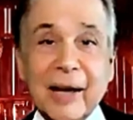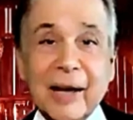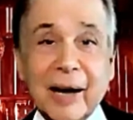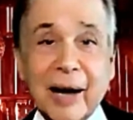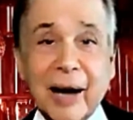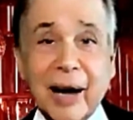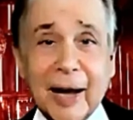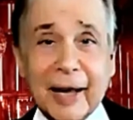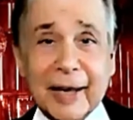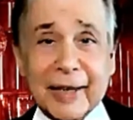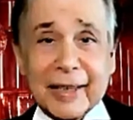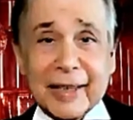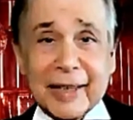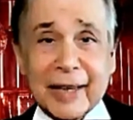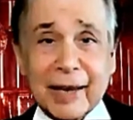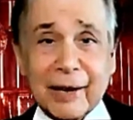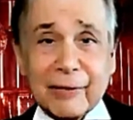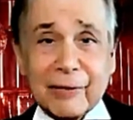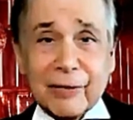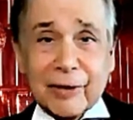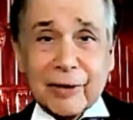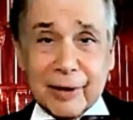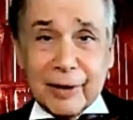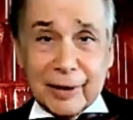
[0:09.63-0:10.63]
Hi,
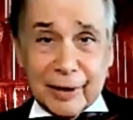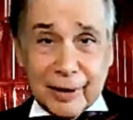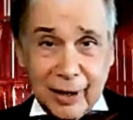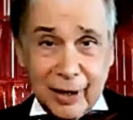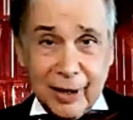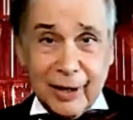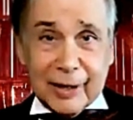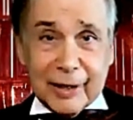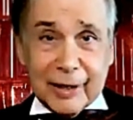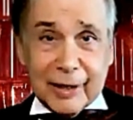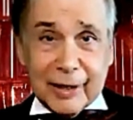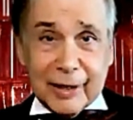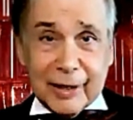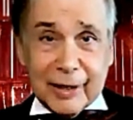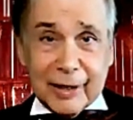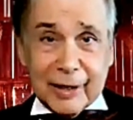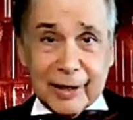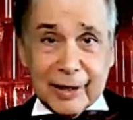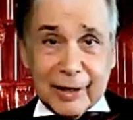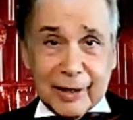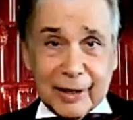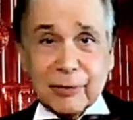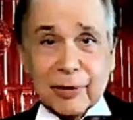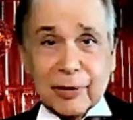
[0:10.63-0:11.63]
Kevin. Hi,
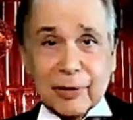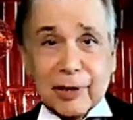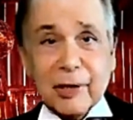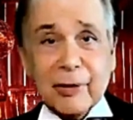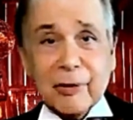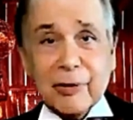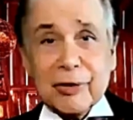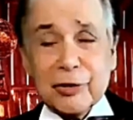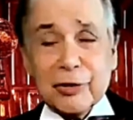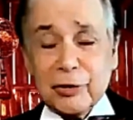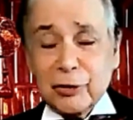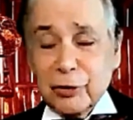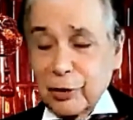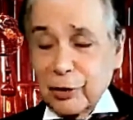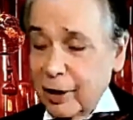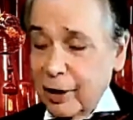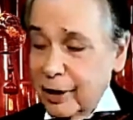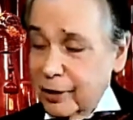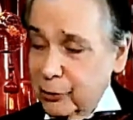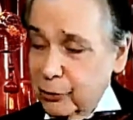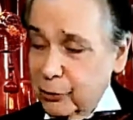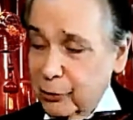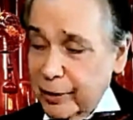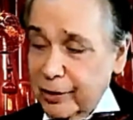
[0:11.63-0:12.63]
everybody out there. It's
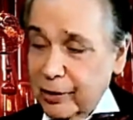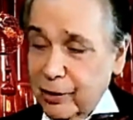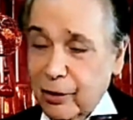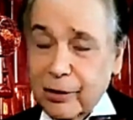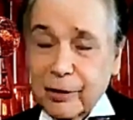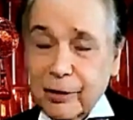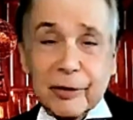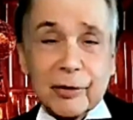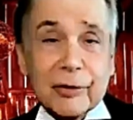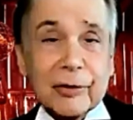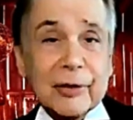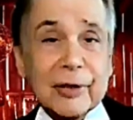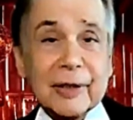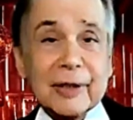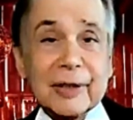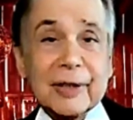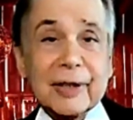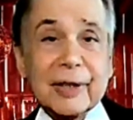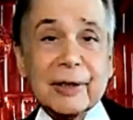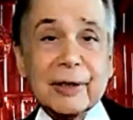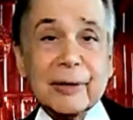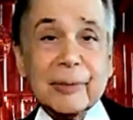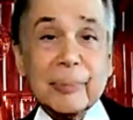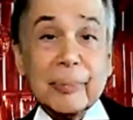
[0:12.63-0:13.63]
a great honor and
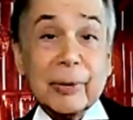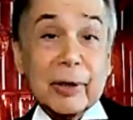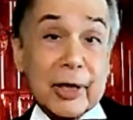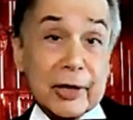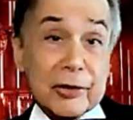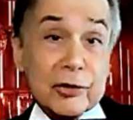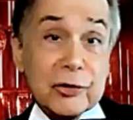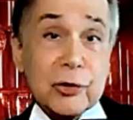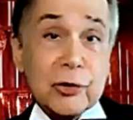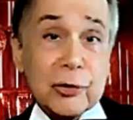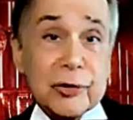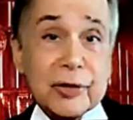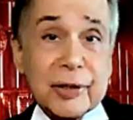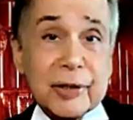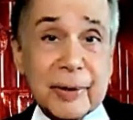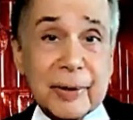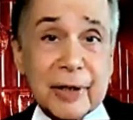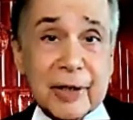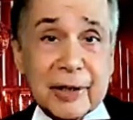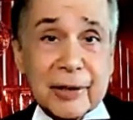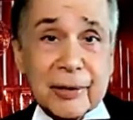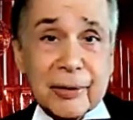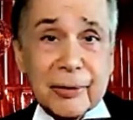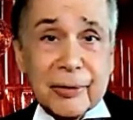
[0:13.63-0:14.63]
a pleasure to
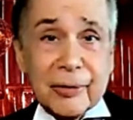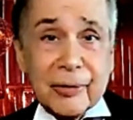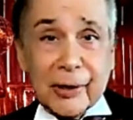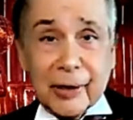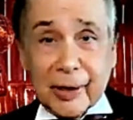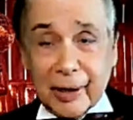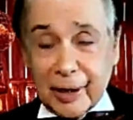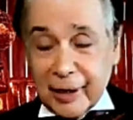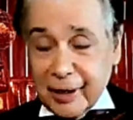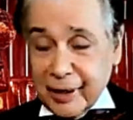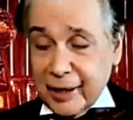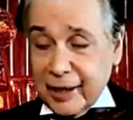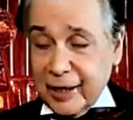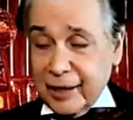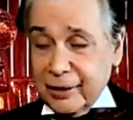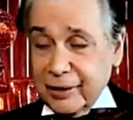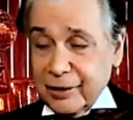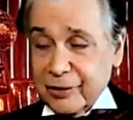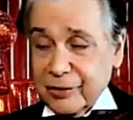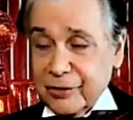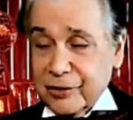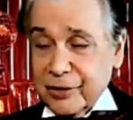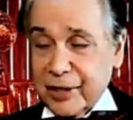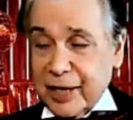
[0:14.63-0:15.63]
be here again
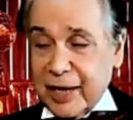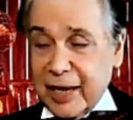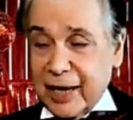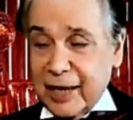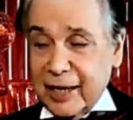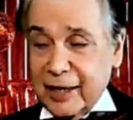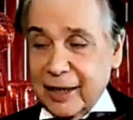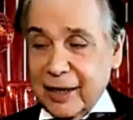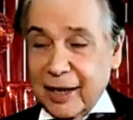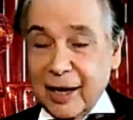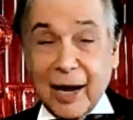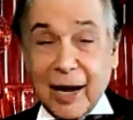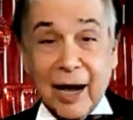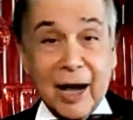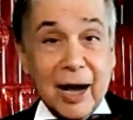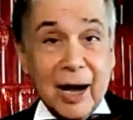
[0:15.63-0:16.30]
this day.